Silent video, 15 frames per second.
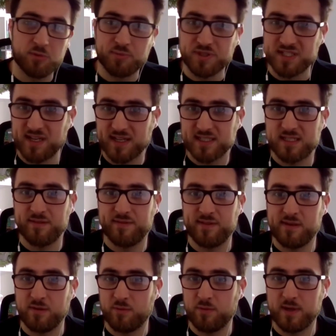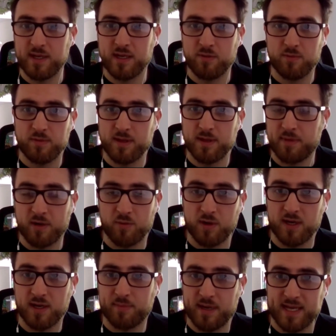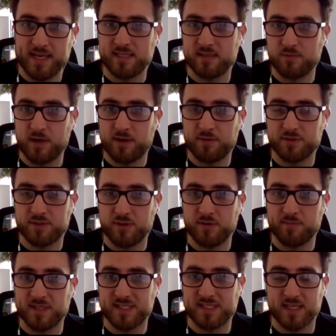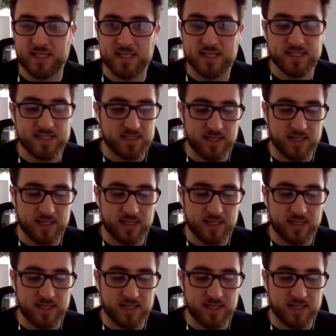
productive in my workplace where I was doing my studies.